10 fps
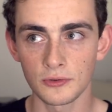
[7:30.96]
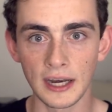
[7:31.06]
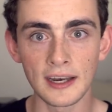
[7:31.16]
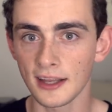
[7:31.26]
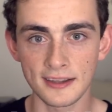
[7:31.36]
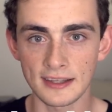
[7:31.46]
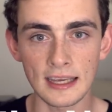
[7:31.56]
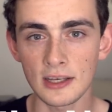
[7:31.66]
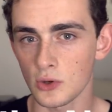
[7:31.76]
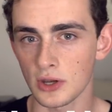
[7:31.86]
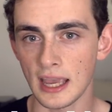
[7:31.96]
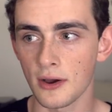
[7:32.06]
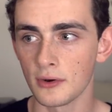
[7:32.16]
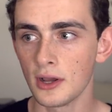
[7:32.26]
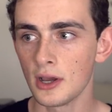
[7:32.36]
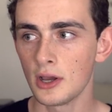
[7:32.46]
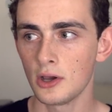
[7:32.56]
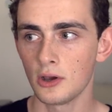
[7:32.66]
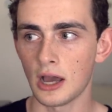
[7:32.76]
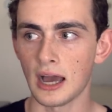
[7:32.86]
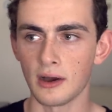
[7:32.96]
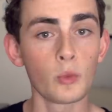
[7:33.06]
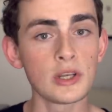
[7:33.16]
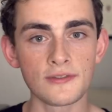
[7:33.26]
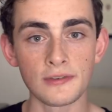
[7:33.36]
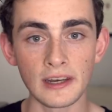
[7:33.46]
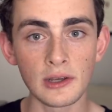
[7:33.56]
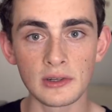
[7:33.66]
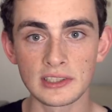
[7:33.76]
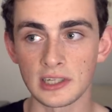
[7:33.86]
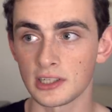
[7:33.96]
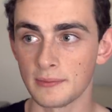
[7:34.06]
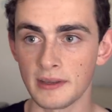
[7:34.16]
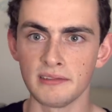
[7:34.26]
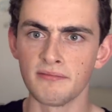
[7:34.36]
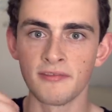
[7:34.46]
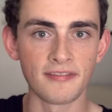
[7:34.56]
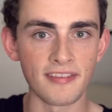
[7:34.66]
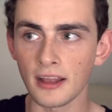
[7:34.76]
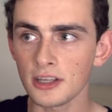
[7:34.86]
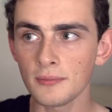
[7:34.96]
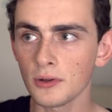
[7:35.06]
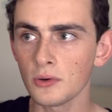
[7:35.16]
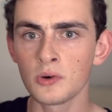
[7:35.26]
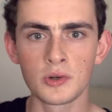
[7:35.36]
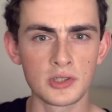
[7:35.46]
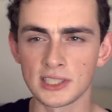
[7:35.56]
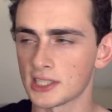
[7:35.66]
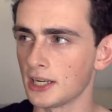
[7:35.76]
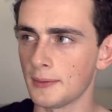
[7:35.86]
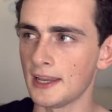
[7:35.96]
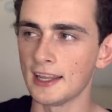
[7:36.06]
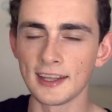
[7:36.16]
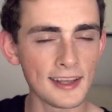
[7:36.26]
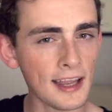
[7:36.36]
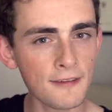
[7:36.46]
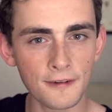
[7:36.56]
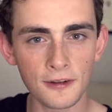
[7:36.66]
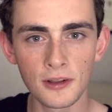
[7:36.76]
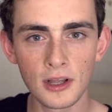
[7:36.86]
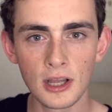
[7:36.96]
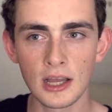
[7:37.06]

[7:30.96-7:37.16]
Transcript: right? It doesn't take into account uh, which videos are going to be valuable, which ones are going to be insightful,